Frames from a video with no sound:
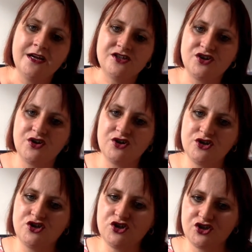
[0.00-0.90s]
So
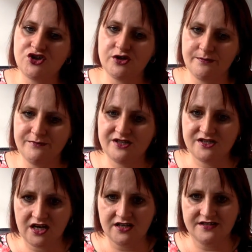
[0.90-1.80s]
just
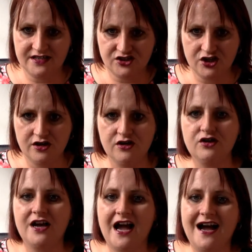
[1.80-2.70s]
starting to
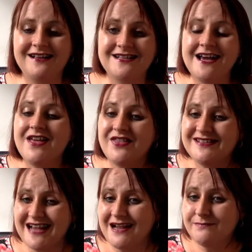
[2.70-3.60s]
look at the
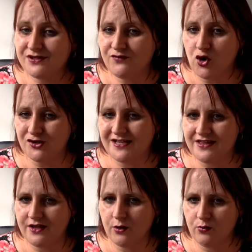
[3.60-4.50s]
types of
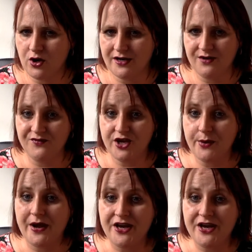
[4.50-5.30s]
content that are working for you.